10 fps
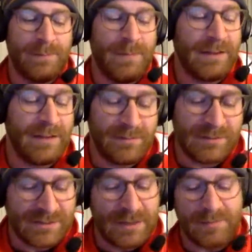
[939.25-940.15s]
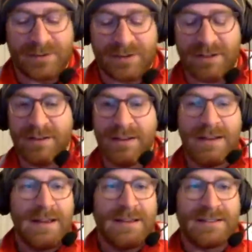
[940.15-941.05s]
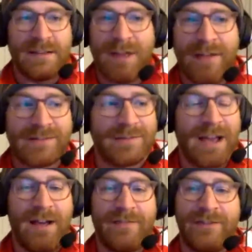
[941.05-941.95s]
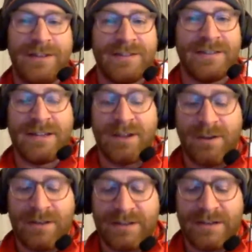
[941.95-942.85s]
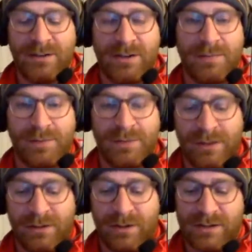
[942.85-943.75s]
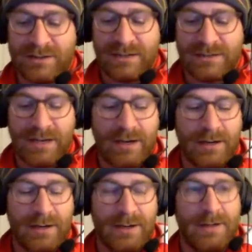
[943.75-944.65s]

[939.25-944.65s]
But Medley seemed to have some confidence. He didn't look completely lost out there.